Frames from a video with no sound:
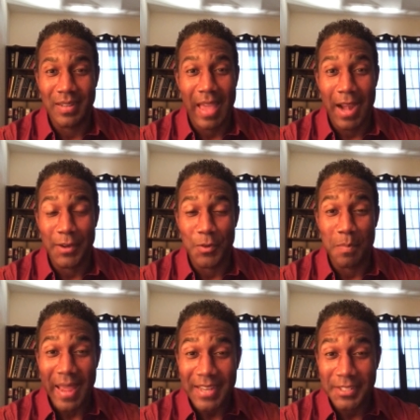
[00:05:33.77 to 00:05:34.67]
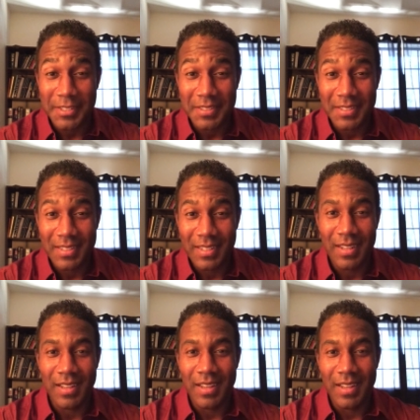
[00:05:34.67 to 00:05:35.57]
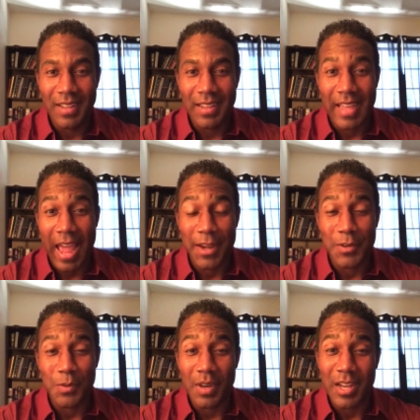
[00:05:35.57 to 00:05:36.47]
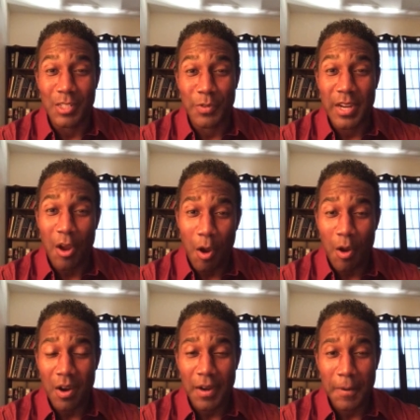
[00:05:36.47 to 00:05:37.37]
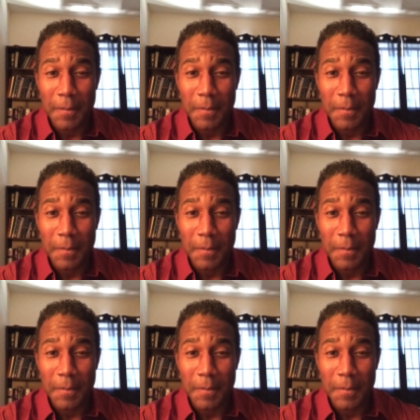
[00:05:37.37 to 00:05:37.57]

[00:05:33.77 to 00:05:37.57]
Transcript: Got a new mansion, got a new luxury car,